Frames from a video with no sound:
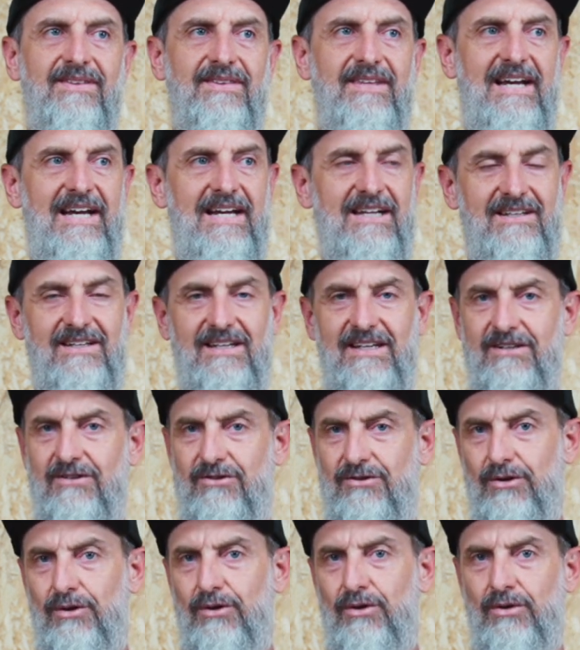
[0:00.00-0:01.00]
that can
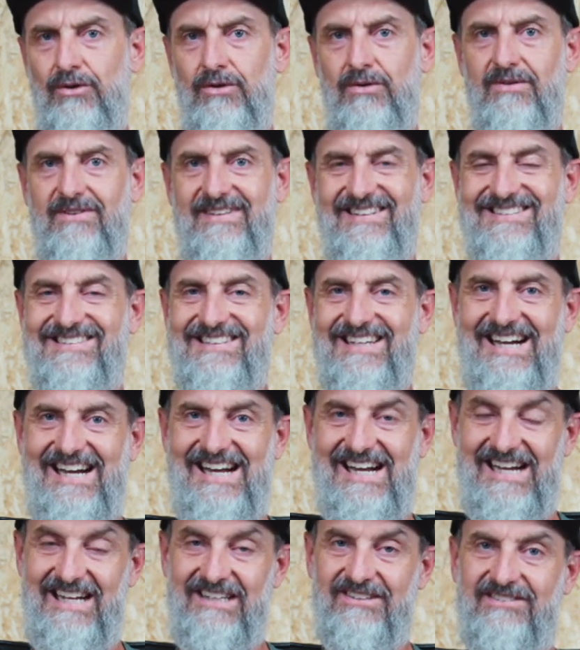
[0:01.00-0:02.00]
do the
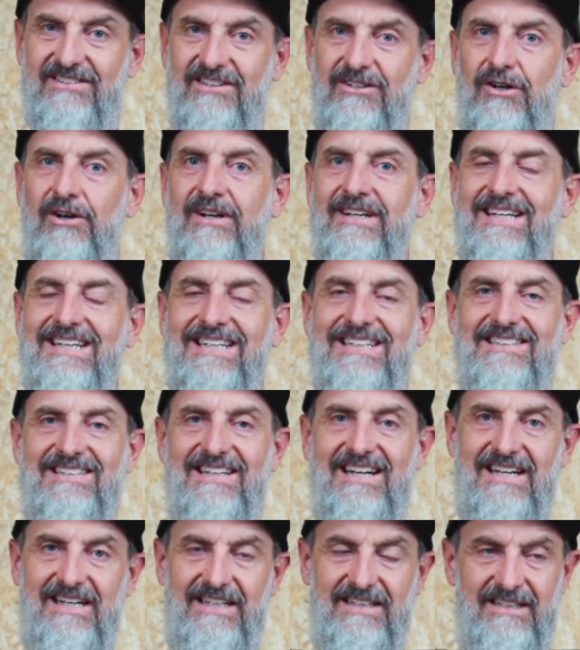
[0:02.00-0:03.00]
tasks that I need
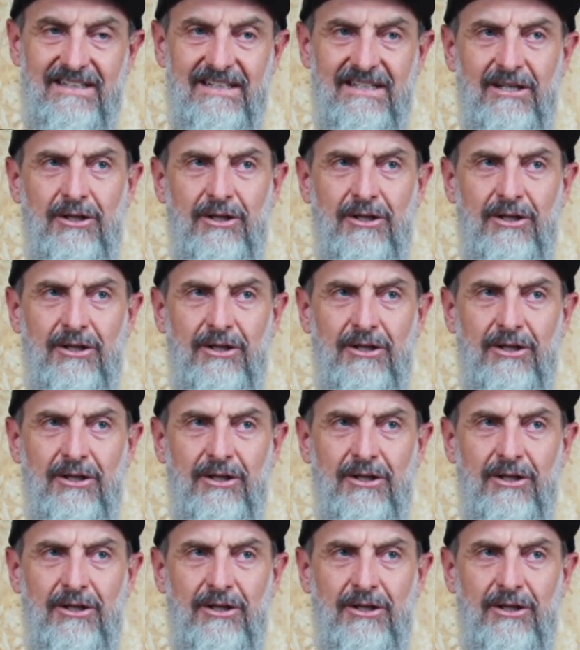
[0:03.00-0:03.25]
done.